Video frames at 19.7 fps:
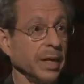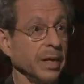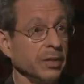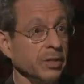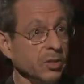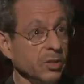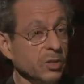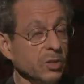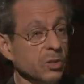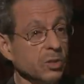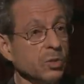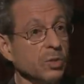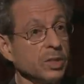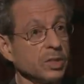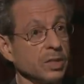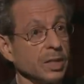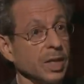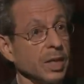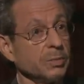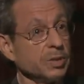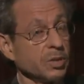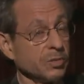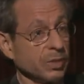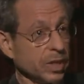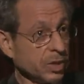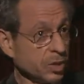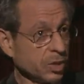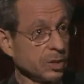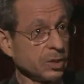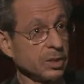and you, as an
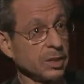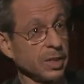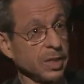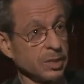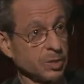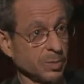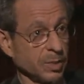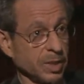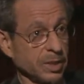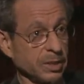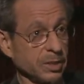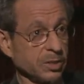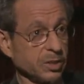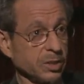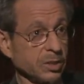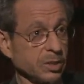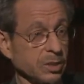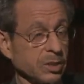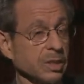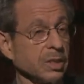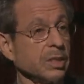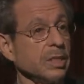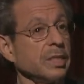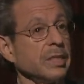observational cosmologist,